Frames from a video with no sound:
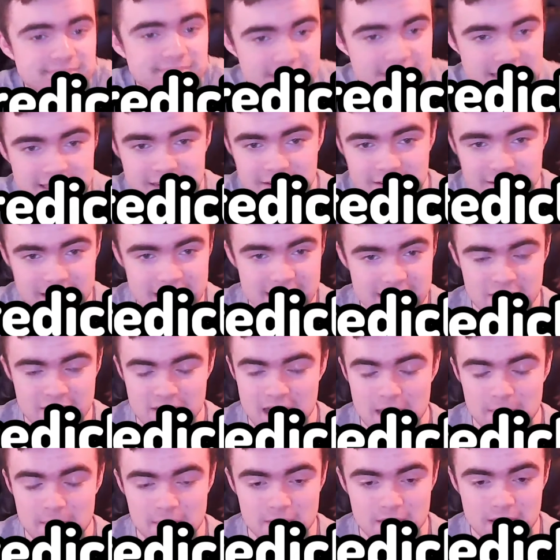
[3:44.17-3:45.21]
know, it could
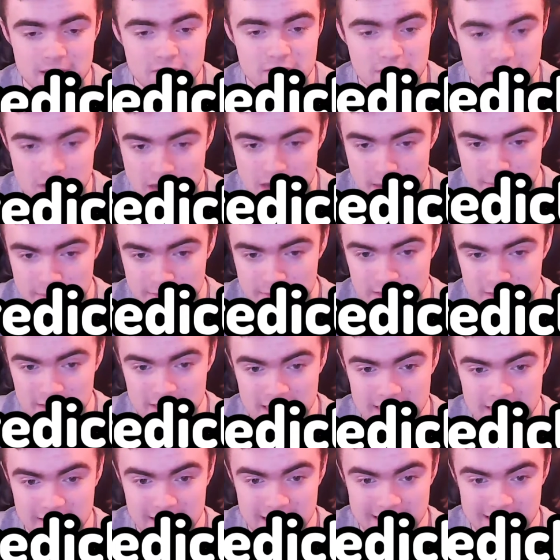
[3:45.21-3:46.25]
happen. It could happen.
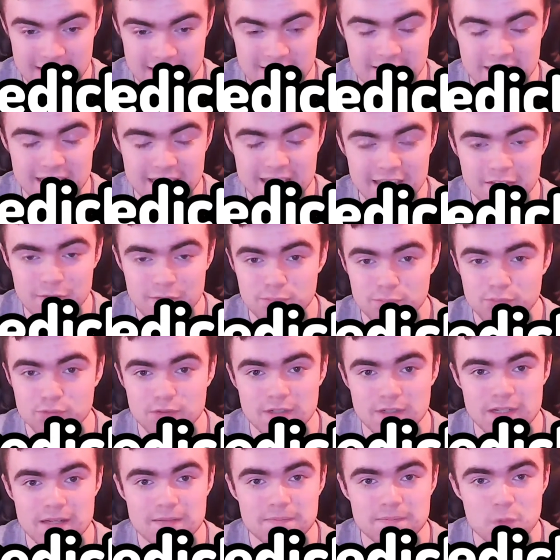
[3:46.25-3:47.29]
Like this league is
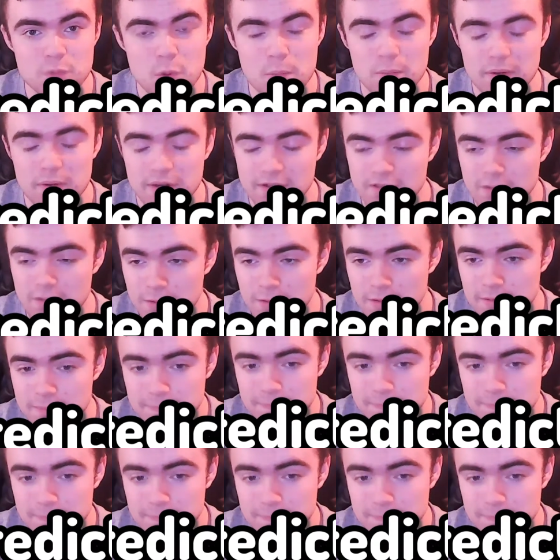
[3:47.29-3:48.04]
pretty unpredictable.